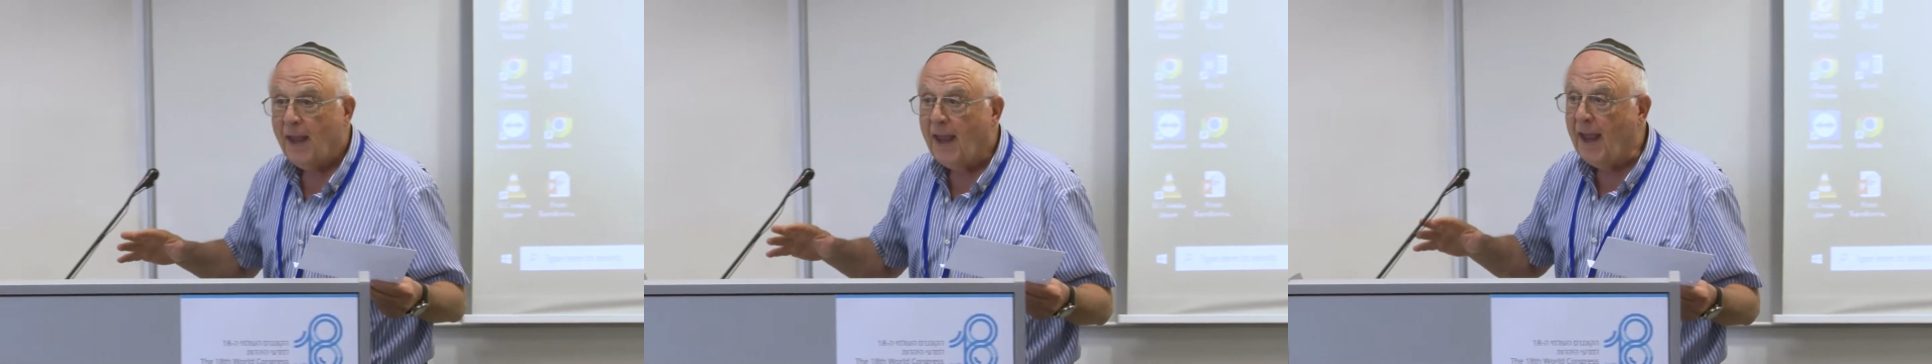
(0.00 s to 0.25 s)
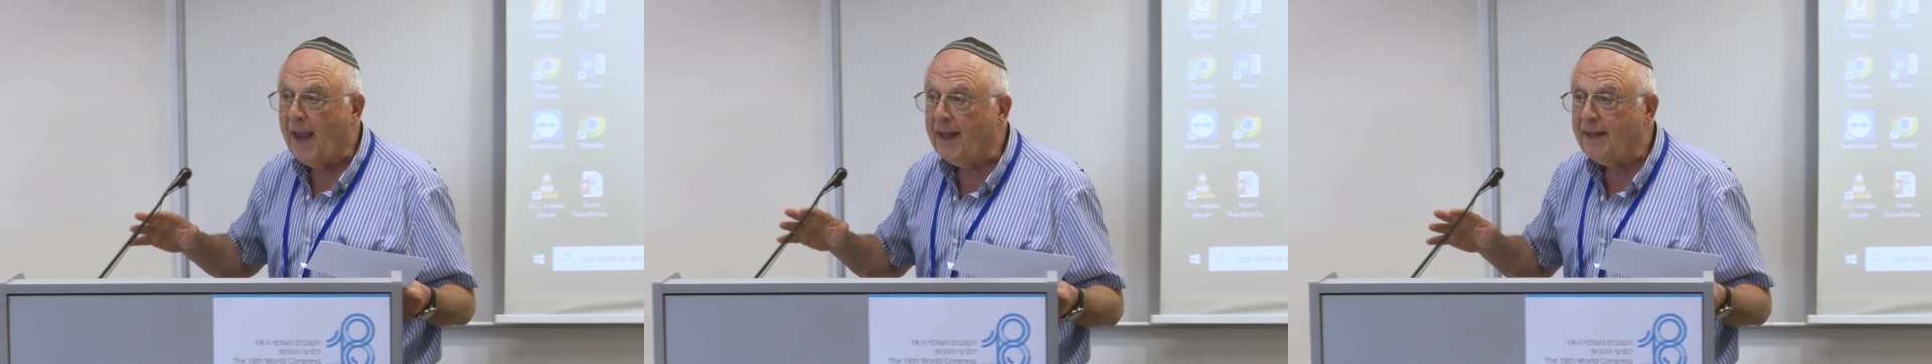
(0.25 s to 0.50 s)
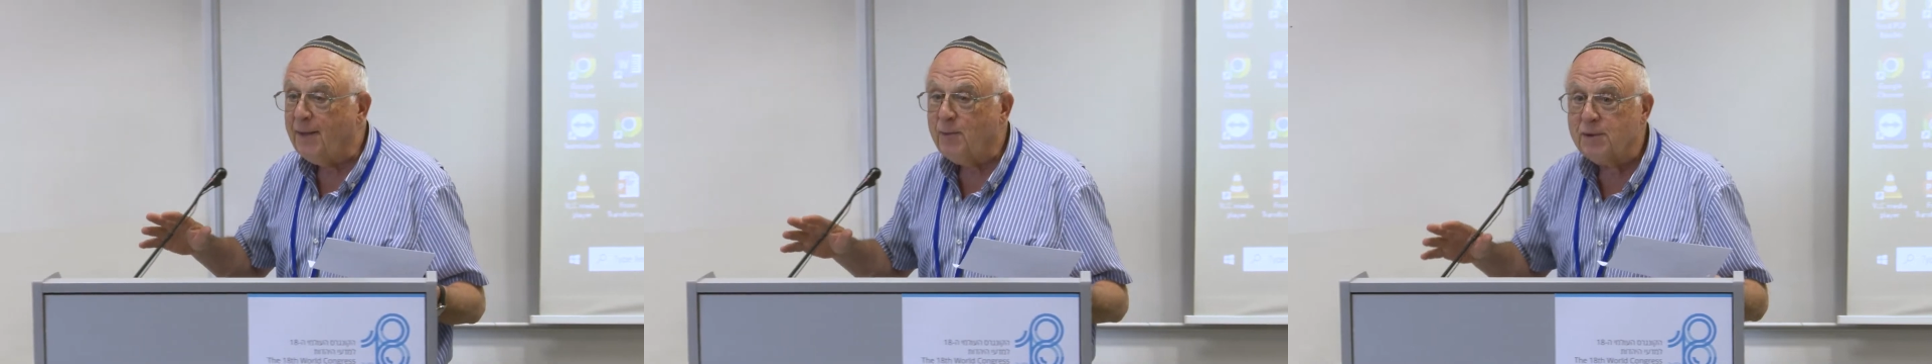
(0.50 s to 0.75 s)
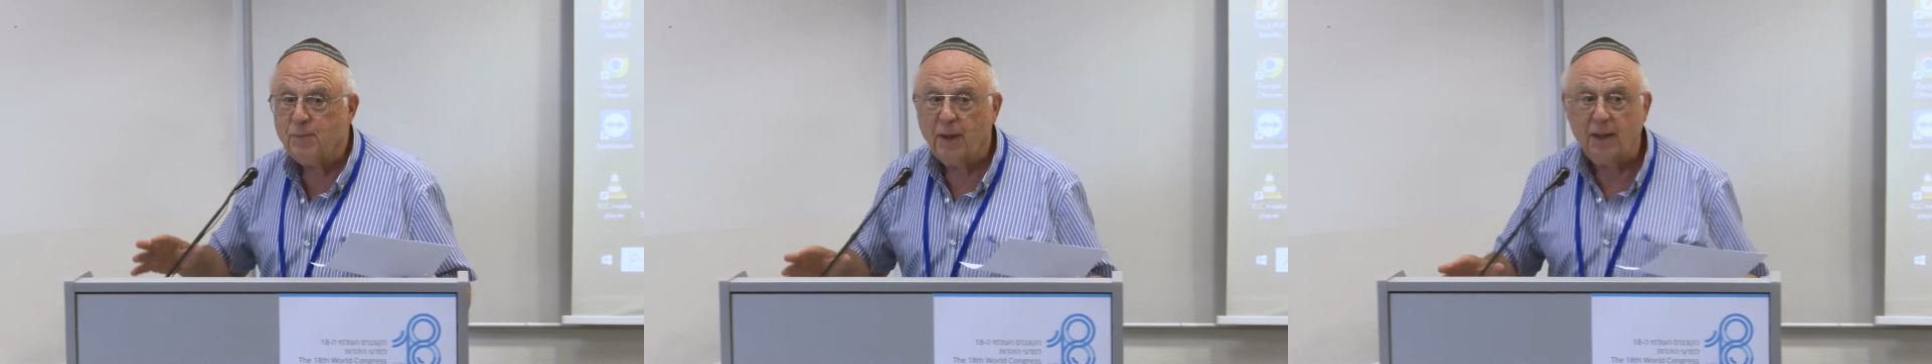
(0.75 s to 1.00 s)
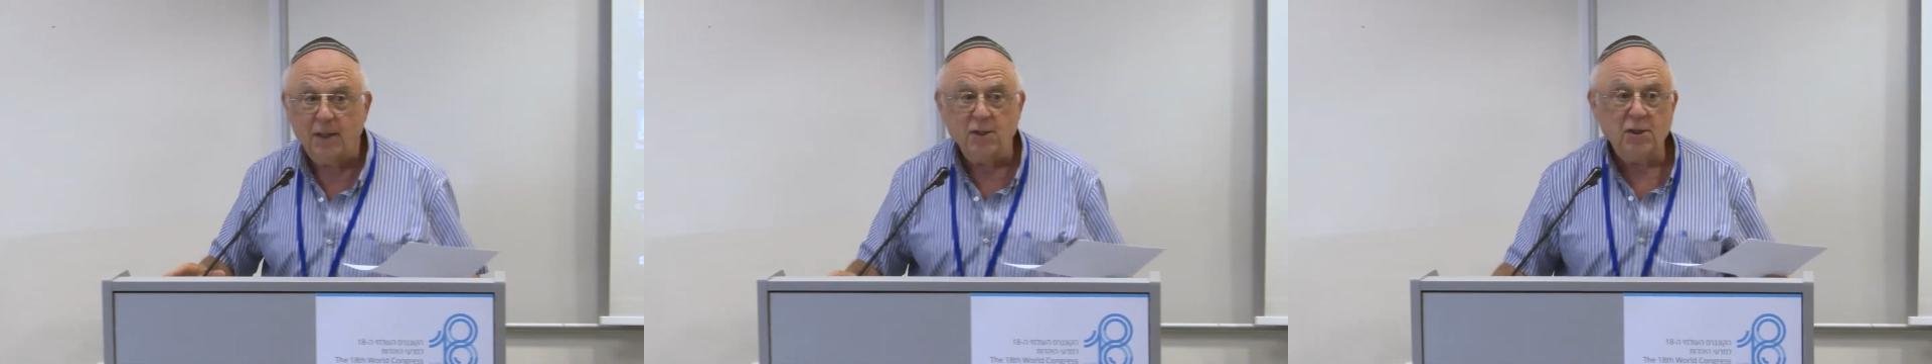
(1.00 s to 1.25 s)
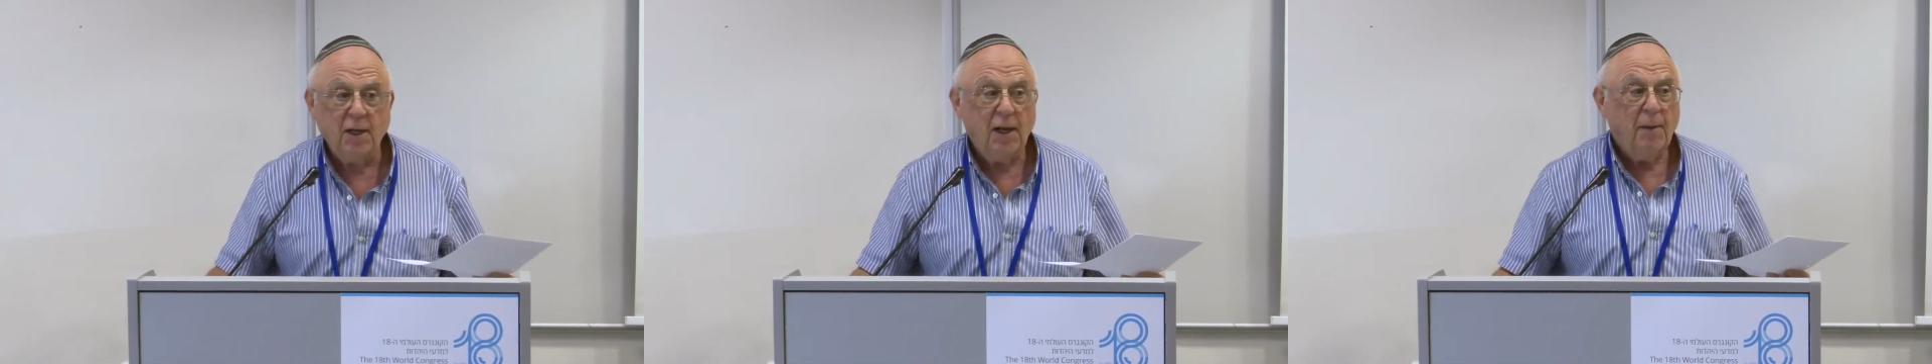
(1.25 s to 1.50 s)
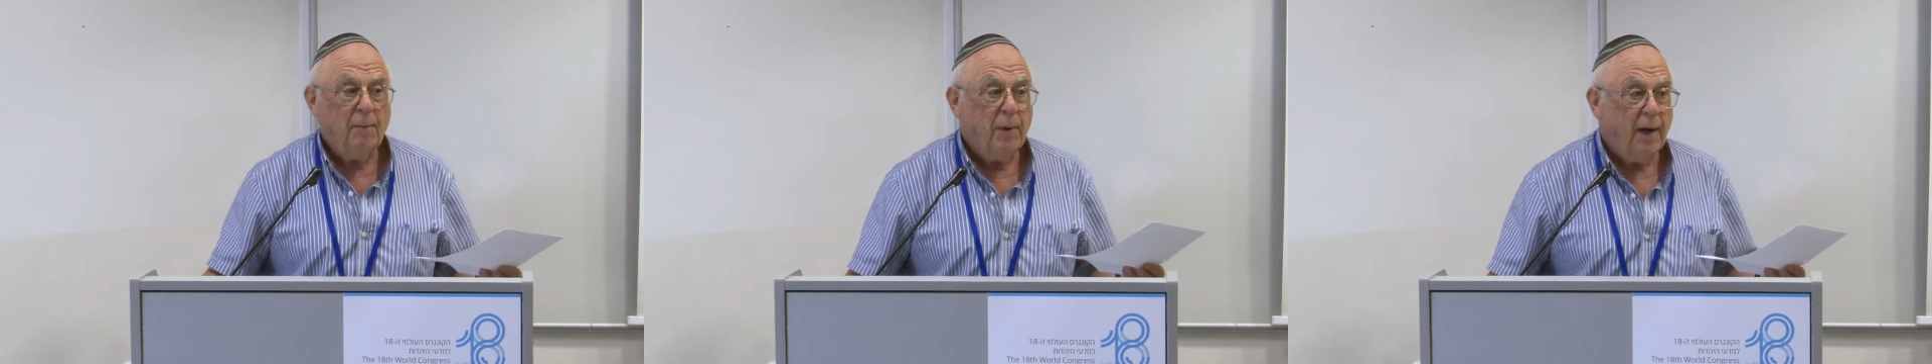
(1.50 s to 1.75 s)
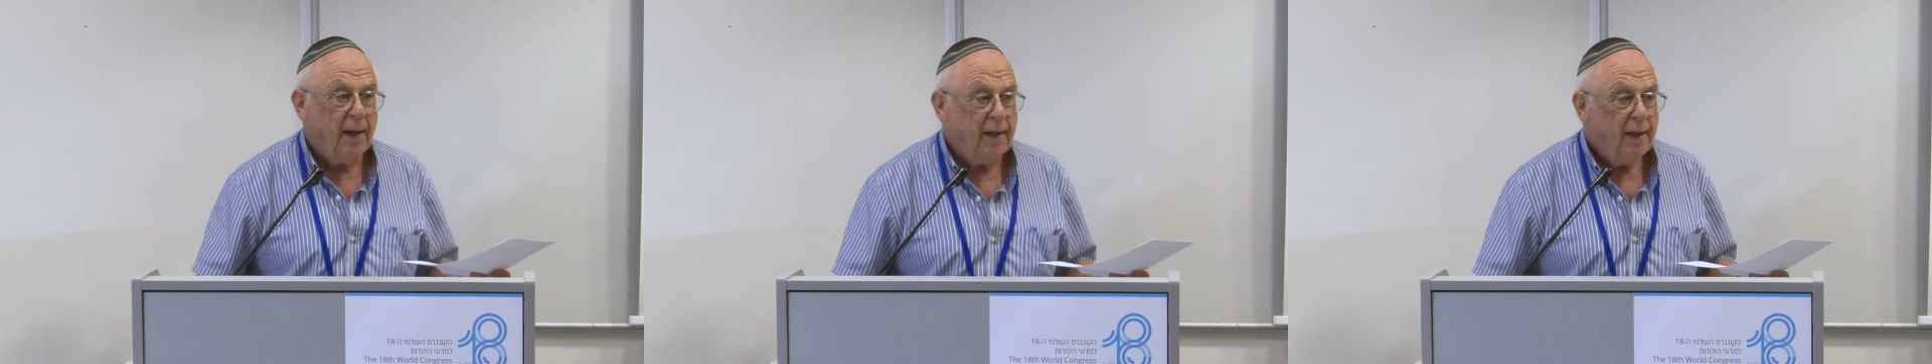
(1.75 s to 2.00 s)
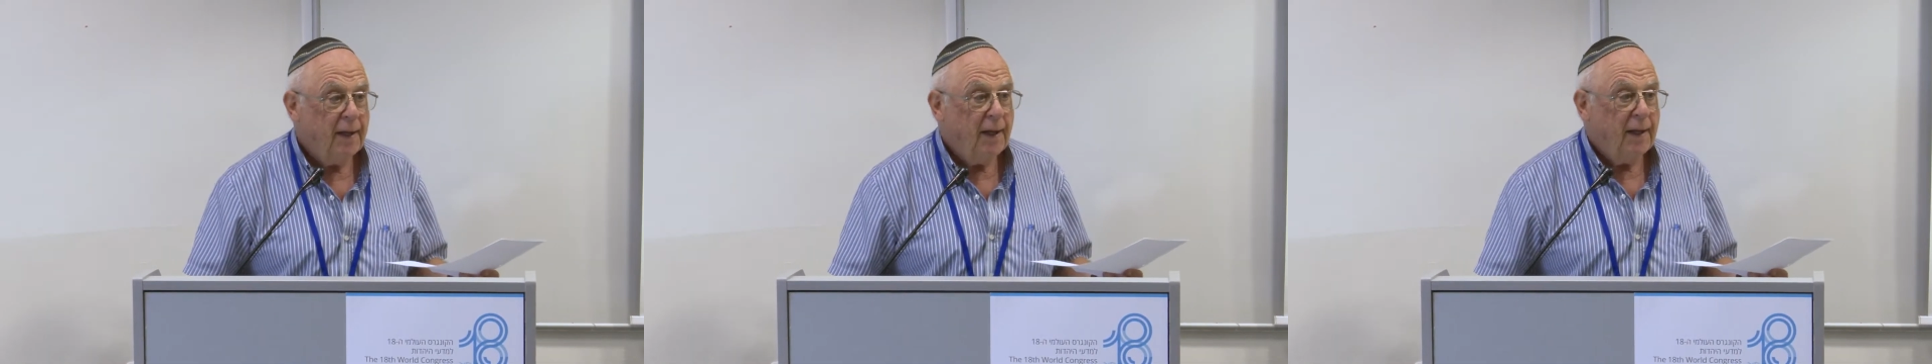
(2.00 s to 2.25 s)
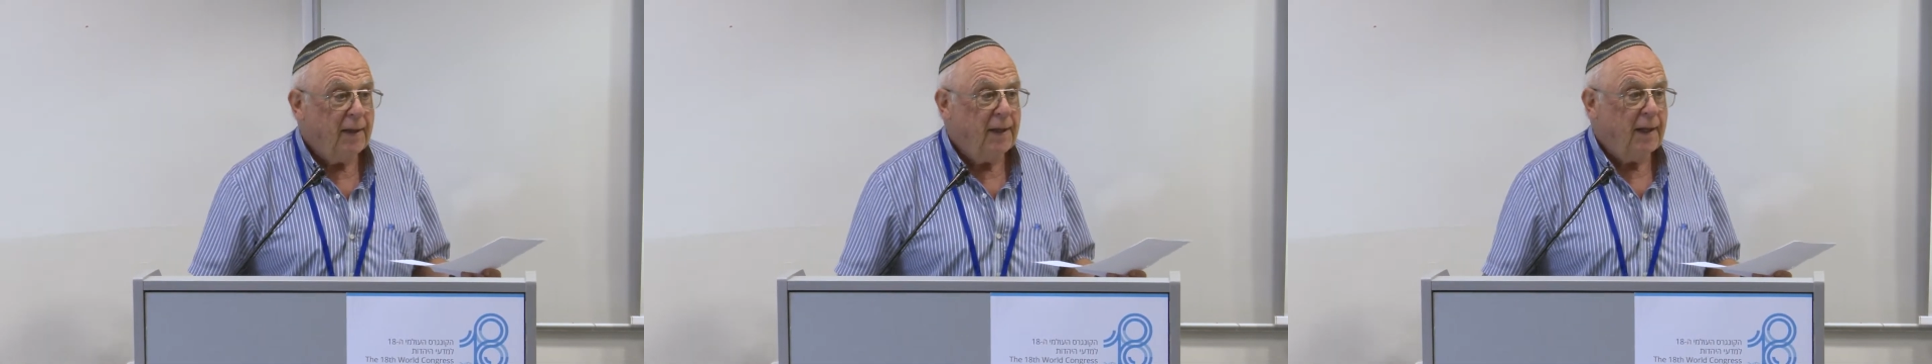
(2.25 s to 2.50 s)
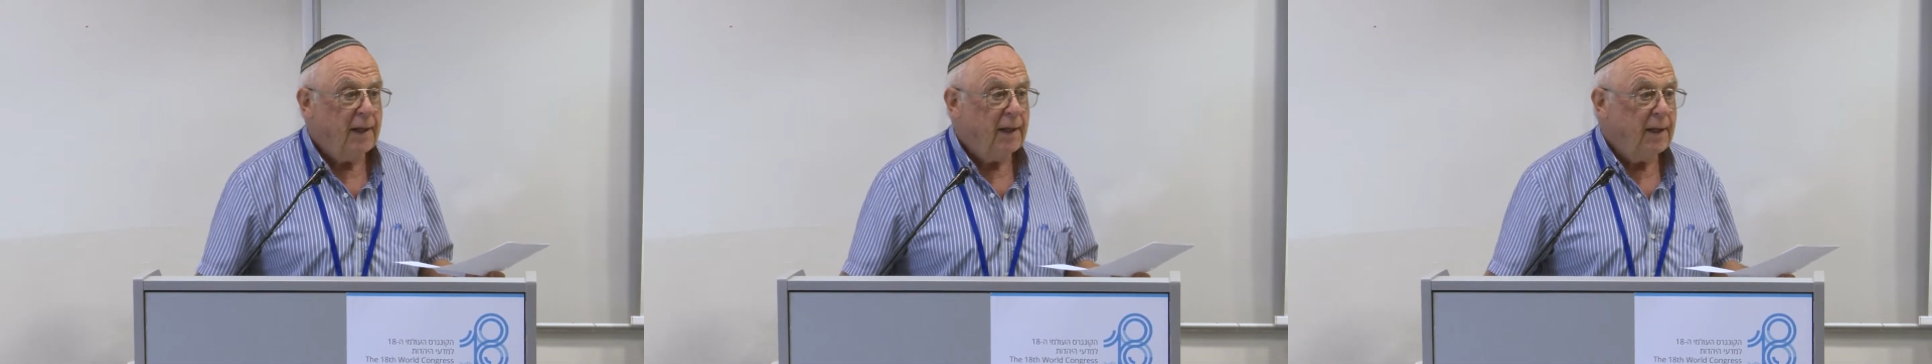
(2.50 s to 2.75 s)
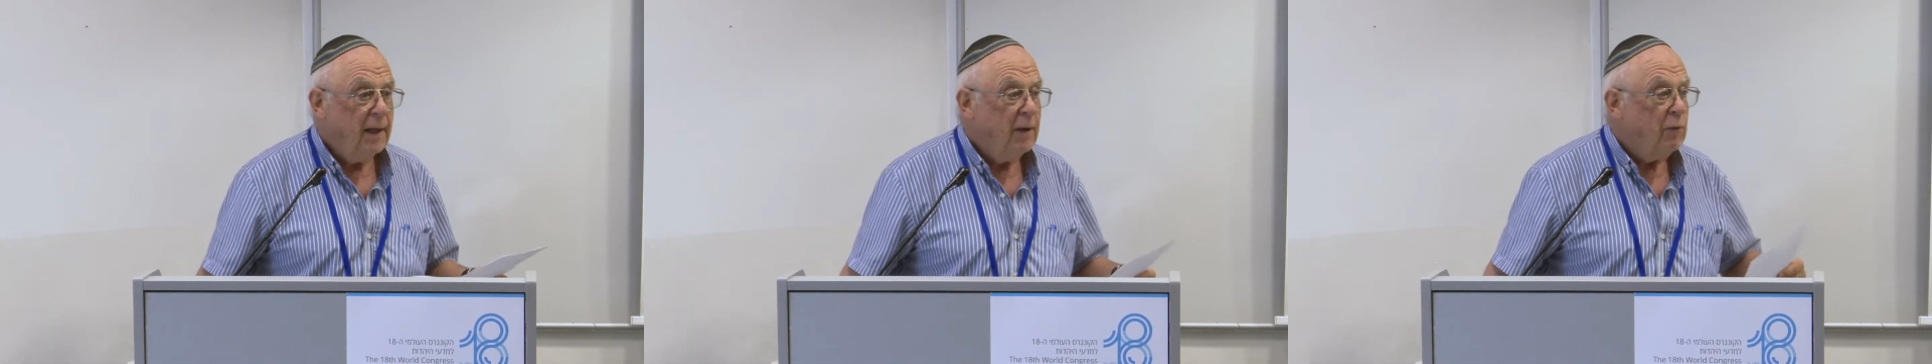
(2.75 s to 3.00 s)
And he was punished by the